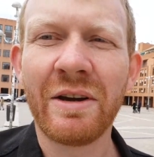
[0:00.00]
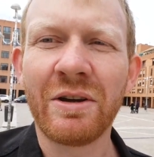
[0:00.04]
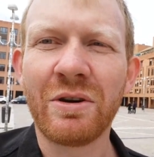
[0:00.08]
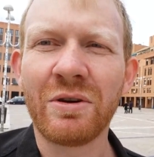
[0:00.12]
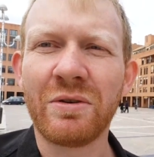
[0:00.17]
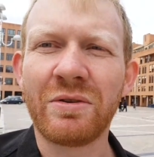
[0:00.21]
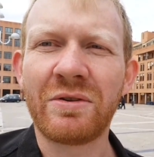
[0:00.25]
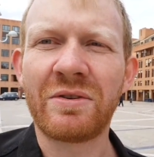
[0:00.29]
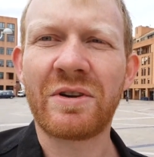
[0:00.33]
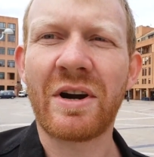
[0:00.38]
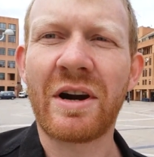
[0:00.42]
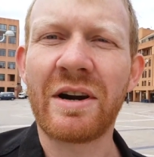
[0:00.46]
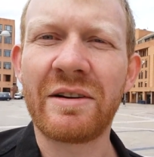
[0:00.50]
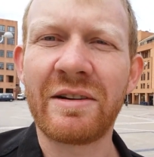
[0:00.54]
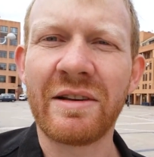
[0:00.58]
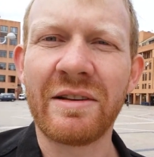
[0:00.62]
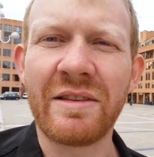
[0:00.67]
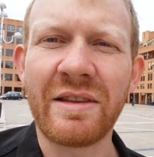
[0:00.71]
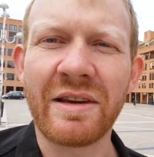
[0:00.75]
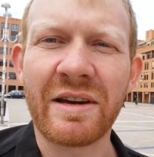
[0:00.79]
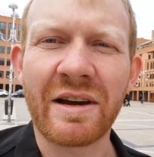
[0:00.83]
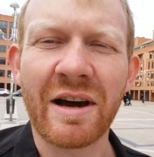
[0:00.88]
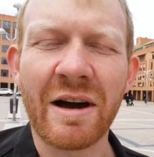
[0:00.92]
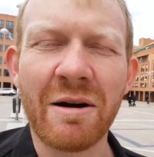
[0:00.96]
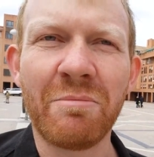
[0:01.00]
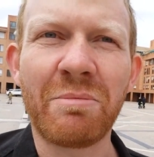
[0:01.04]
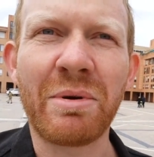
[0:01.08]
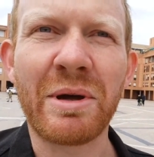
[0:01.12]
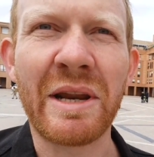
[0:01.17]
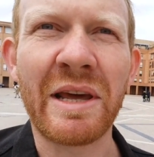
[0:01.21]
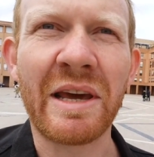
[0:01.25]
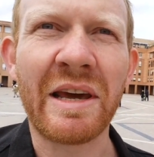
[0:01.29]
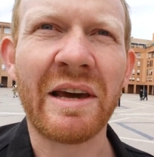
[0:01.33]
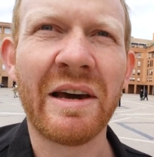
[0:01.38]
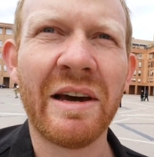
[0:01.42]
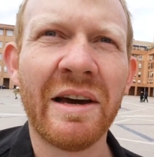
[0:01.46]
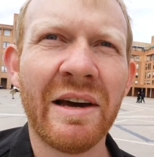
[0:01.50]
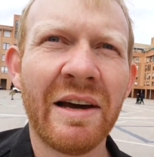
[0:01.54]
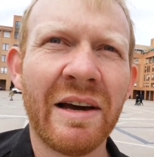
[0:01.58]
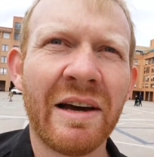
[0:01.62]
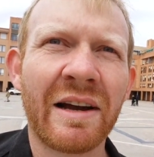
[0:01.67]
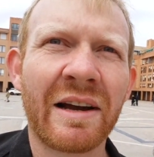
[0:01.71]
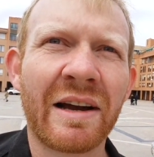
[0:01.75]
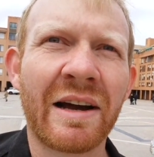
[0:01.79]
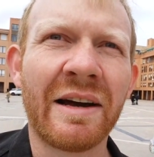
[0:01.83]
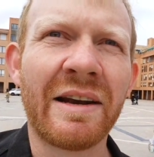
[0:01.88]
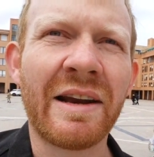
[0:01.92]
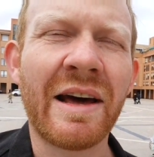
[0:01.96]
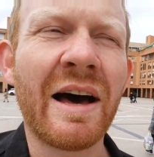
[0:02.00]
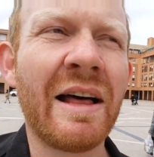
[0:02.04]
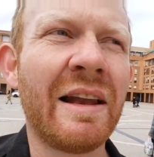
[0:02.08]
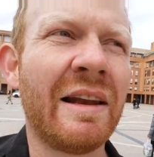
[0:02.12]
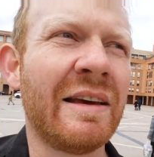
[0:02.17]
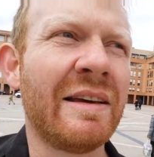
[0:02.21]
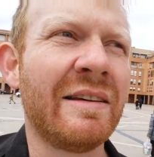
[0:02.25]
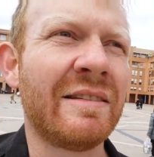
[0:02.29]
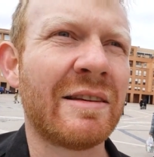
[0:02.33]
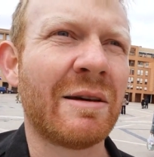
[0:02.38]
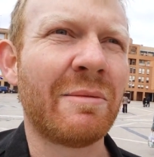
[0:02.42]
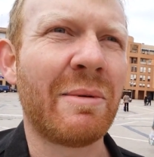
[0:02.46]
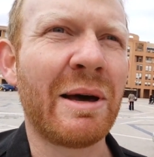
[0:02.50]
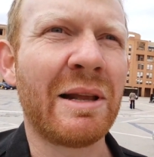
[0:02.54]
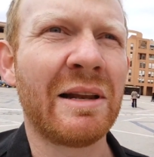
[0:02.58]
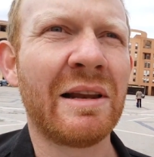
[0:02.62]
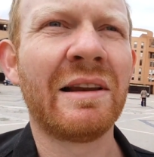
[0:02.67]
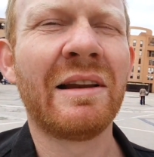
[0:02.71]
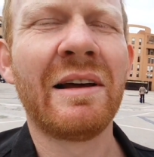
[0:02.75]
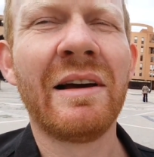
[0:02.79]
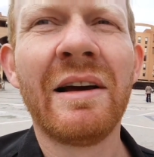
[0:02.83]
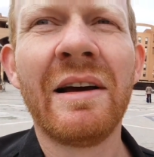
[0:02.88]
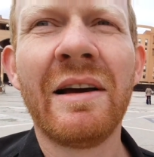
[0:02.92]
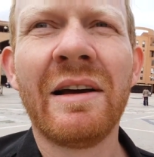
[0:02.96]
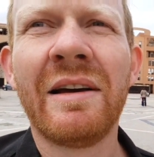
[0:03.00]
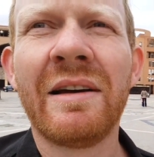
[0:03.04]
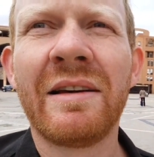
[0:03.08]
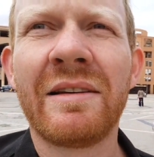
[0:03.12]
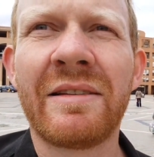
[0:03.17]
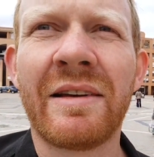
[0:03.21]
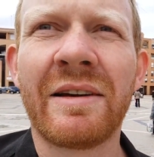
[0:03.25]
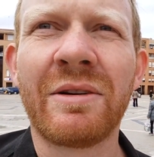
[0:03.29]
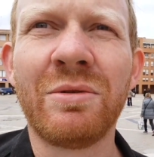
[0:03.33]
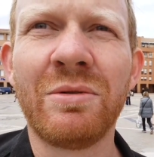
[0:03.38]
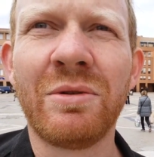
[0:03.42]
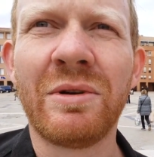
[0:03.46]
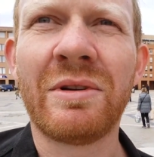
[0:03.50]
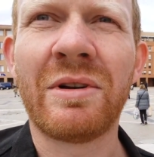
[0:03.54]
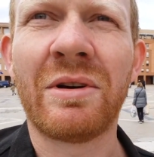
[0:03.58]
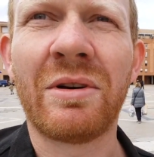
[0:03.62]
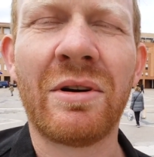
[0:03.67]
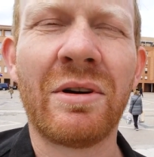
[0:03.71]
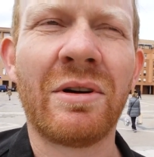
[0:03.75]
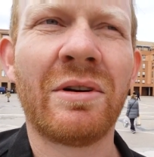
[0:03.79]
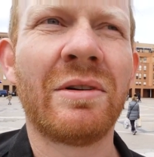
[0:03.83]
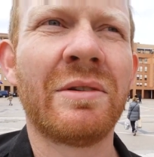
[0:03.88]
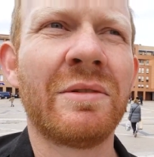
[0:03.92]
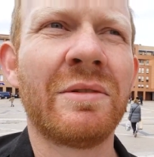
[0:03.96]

who started the company Canal Isabel Segunda,